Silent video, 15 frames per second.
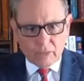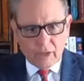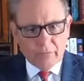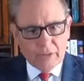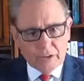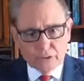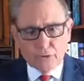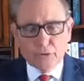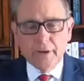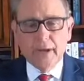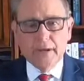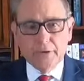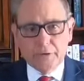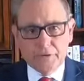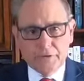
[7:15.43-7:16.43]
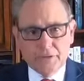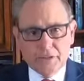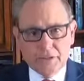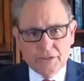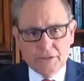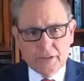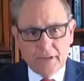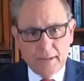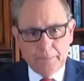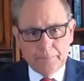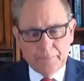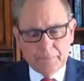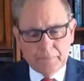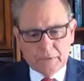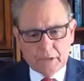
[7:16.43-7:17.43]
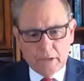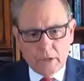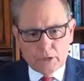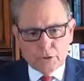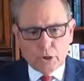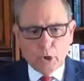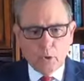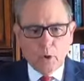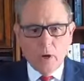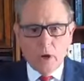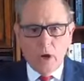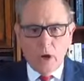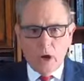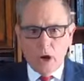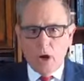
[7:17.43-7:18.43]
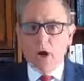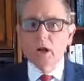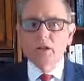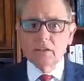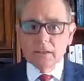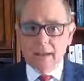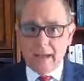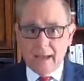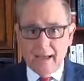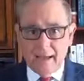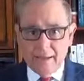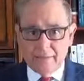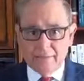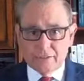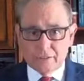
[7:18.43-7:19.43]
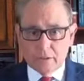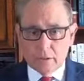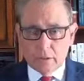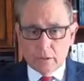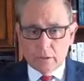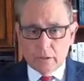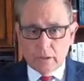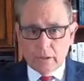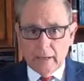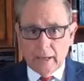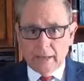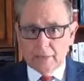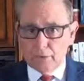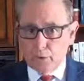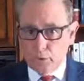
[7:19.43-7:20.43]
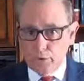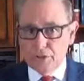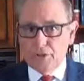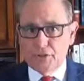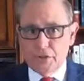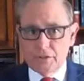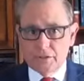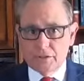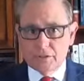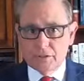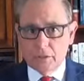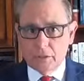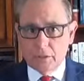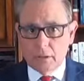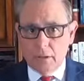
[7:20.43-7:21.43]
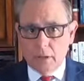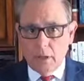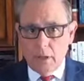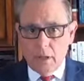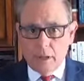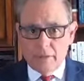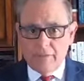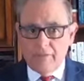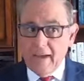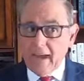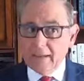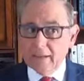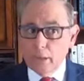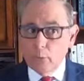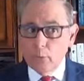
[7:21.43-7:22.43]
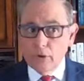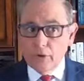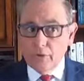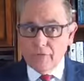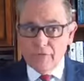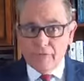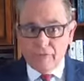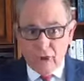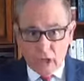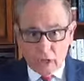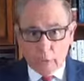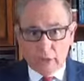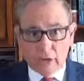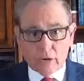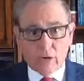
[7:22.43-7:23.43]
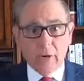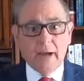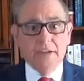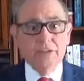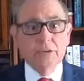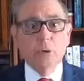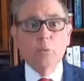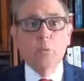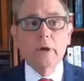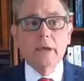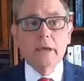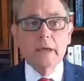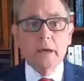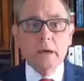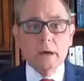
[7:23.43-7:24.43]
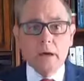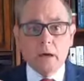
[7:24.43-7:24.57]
of his creators, I should say. So our lives as Christians, the fact that we're following Christ, that we